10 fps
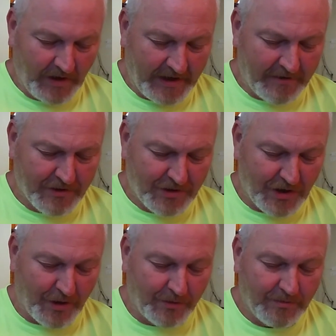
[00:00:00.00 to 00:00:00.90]
Even
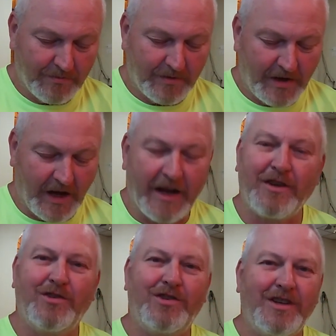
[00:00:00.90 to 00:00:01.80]
so, God
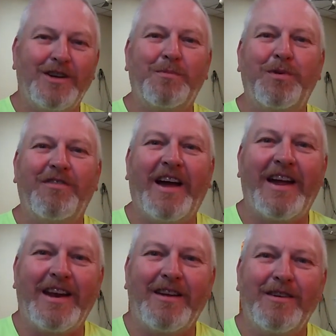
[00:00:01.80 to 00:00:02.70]
is still
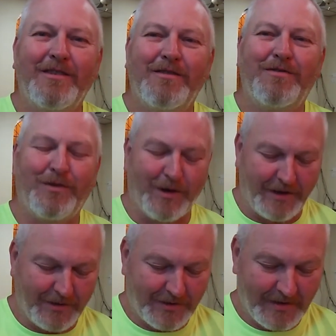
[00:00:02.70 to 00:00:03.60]
providing for
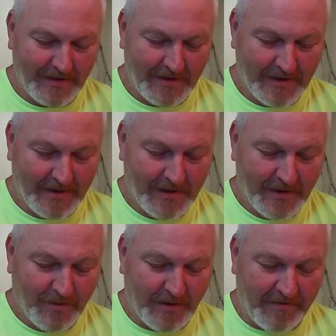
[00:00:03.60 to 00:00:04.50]
us.
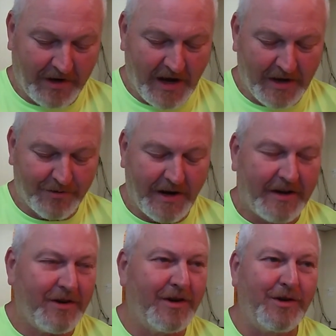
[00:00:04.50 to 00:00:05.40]
We have a
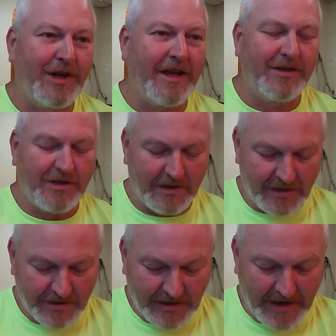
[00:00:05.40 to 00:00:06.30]
contractor who has
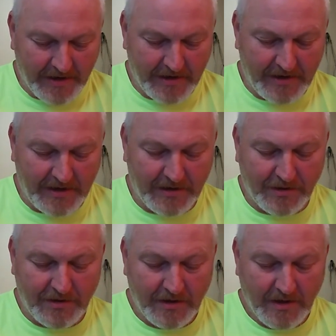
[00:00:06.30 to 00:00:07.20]
discounted
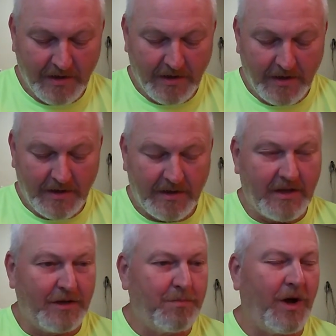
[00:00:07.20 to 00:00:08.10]
his
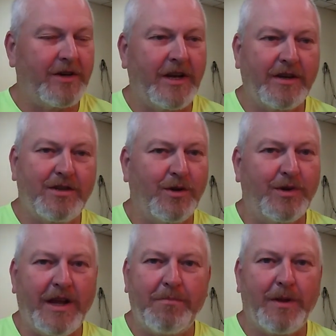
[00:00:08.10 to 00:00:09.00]
this project so
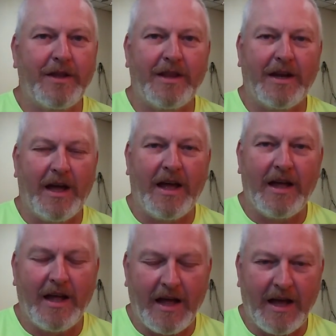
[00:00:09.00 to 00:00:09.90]
deeply that I,
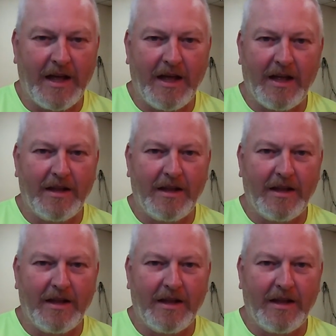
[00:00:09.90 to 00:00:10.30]
I,